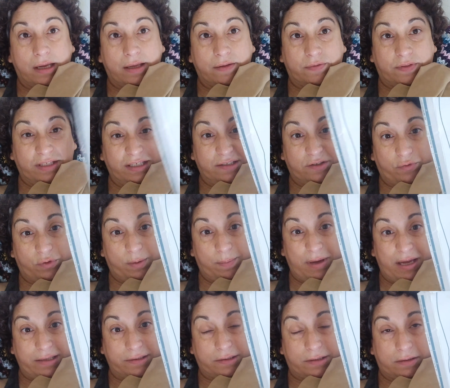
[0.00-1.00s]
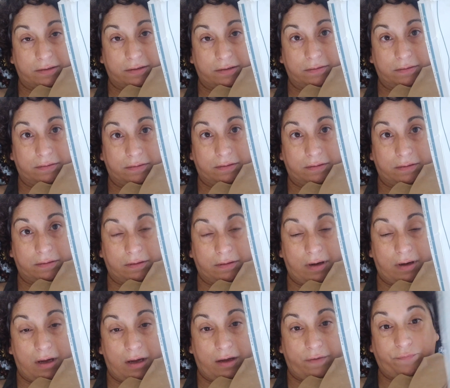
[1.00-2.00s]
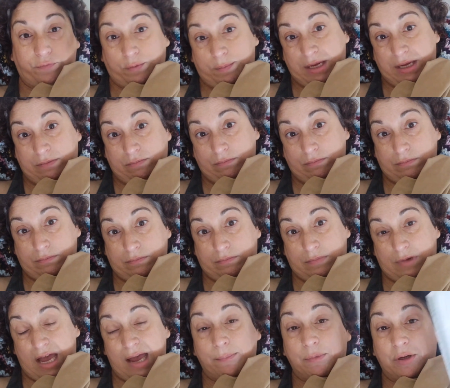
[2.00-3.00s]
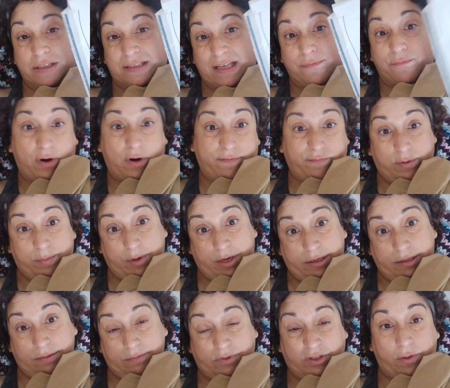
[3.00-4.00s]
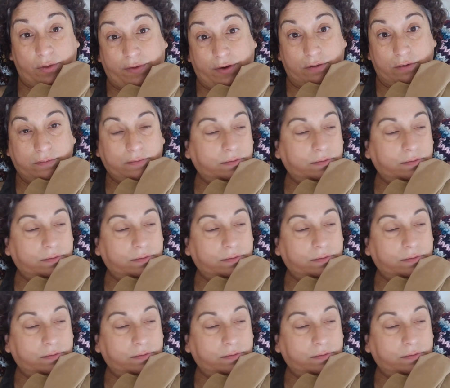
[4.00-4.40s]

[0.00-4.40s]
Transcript: These are the best for me. I'm going to say for everybody. So there.